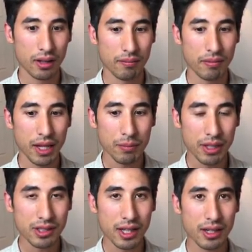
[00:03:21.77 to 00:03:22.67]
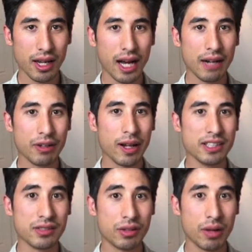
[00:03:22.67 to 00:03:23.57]
That being said, I realize
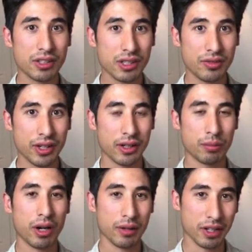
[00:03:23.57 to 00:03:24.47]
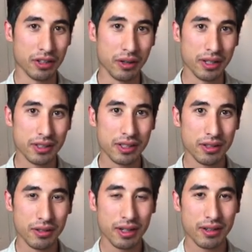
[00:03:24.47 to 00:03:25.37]
if you're watching this video, you're probably going to do it. So
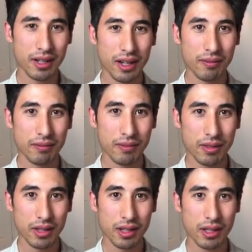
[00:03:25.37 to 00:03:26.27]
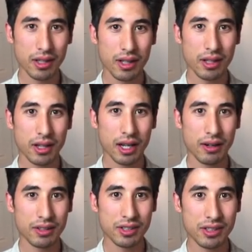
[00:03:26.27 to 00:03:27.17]
um, I would
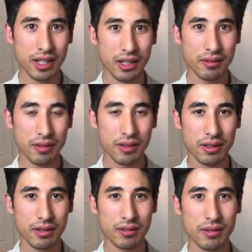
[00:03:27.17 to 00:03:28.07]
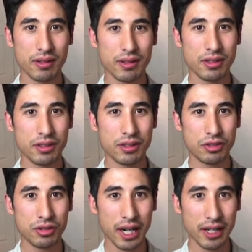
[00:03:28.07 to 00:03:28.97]
just say
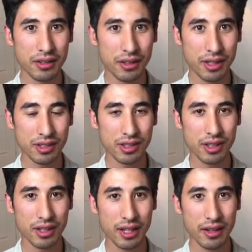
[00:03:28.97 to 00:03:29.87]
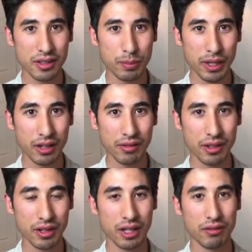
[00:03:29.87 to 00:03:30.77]
try to do this in an account that's big enough that you're
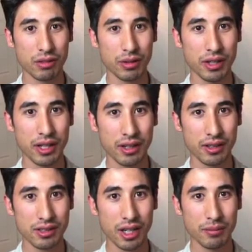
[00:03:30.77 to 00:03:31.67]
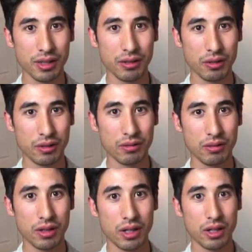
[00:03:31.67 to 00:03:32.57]
comfortable taking assignment or
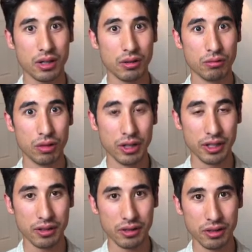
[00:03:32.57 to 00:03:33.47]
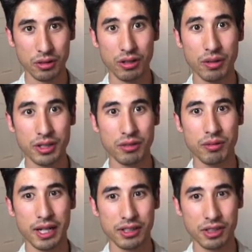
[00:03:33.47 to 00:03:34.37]
rolling, or do it when you
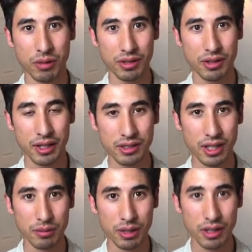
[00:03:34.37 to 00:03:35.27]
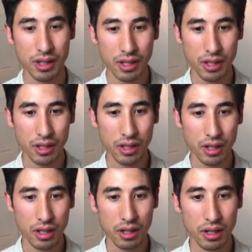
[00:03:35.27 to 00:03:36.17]
actually want to take assignment.
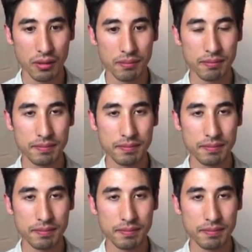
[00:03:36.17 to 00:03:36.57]
Um,